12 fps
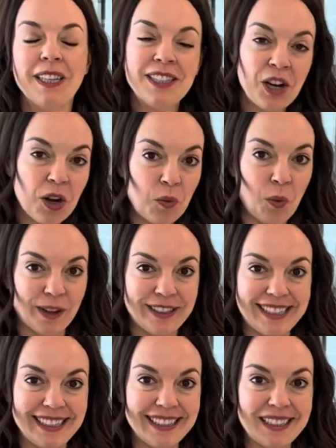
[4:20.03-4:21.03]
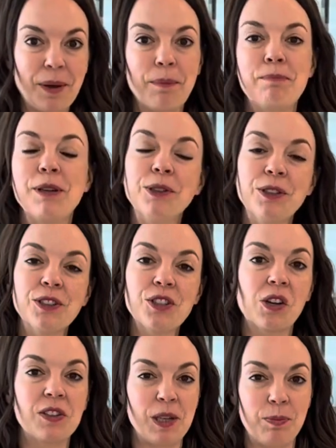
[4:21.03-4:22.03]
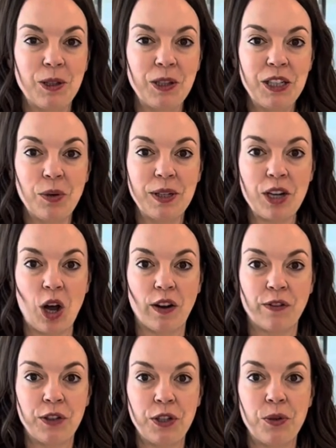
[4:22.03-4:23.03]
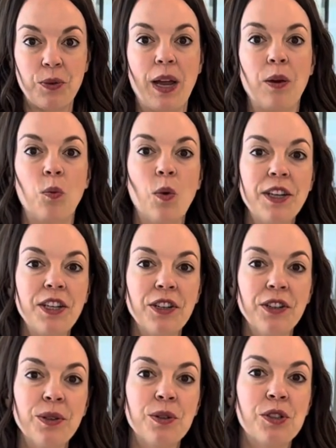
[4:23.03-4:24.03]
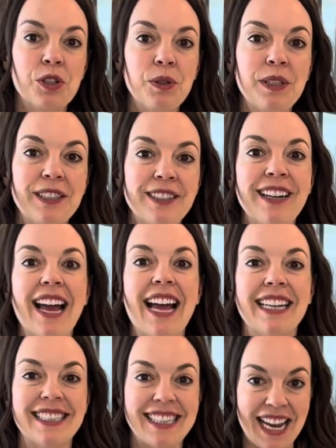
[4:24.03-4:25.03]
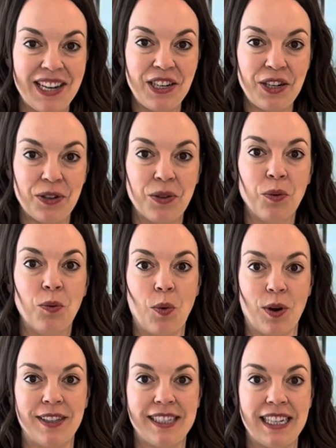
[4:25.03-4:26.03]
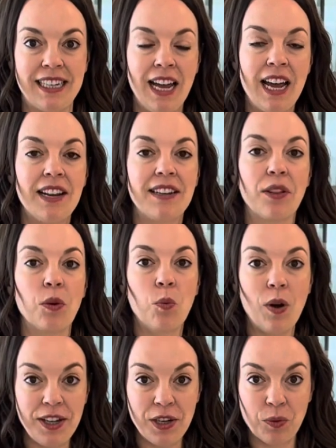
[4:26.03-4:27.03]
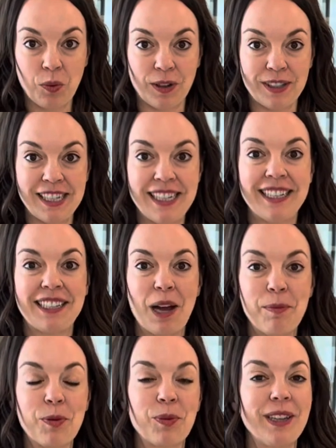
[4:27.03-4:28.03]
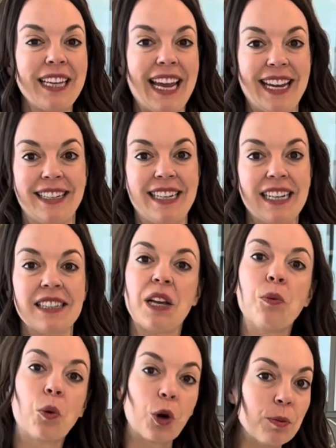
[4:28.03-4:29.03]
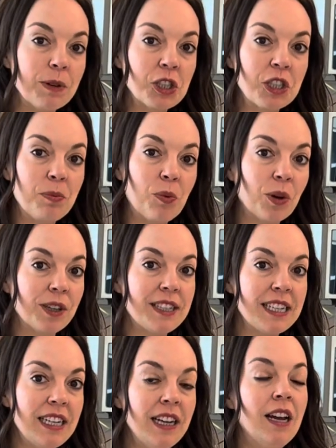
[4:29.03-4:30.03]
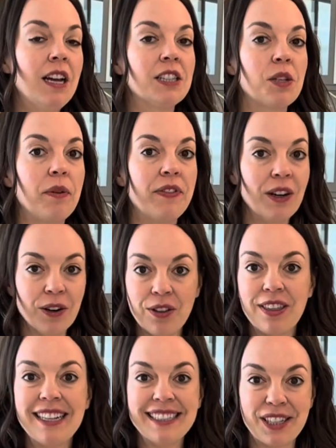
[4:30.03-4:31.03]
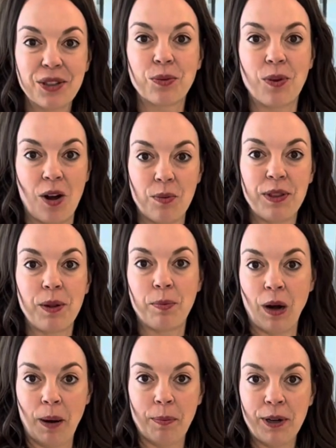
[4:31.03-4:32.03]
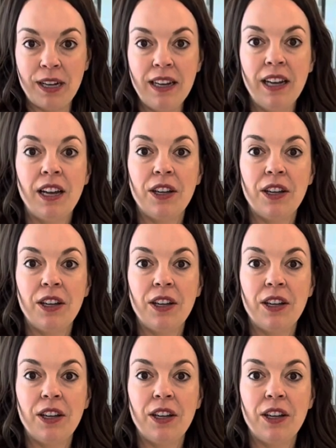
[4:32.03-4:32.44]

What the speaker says: let's talk warranties. Builders are typically going to offer you a 1-year, 2-year, and 10-year warranty. Now the 1-year warranty can come in really handy. It's a workmanship warranty. So if there are things that are wrong with the property,